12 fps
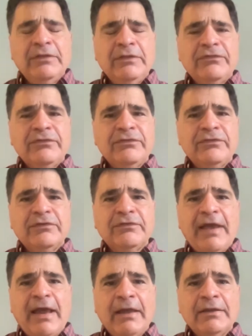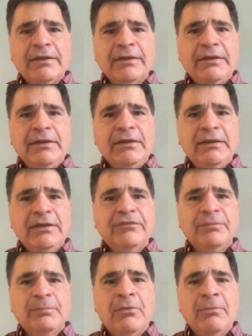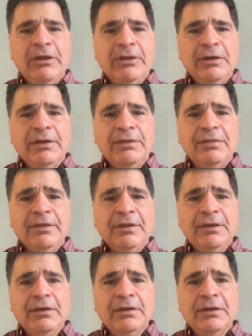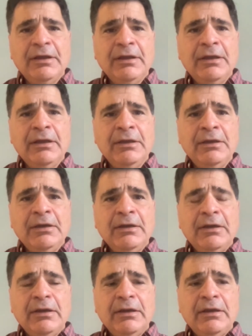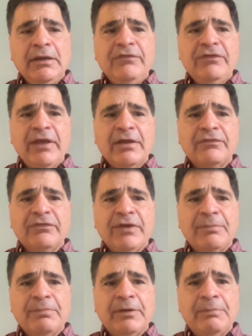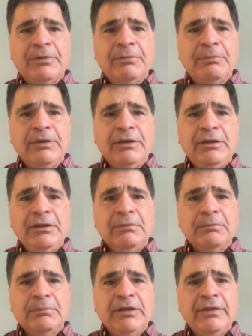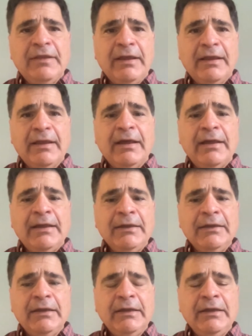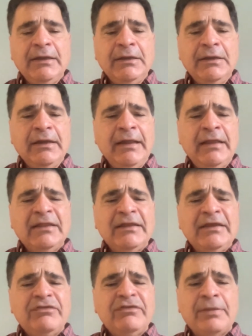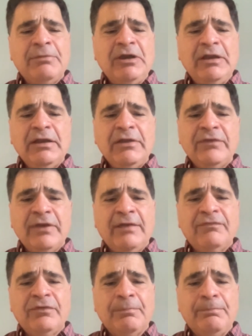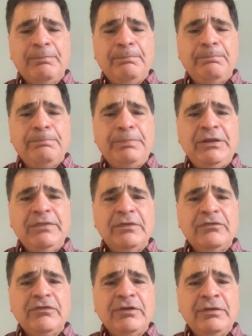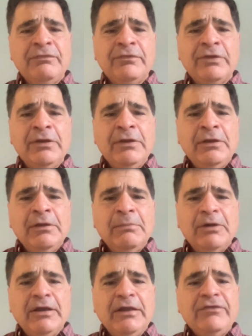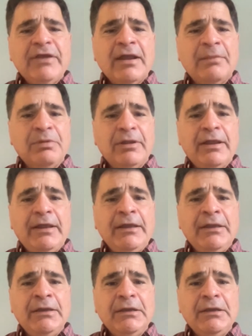This is exactly his moment, I think, and he's got to step up and be be that guy. And at least, I mean, he doesn't have to beat the Chiefs, but he's got to play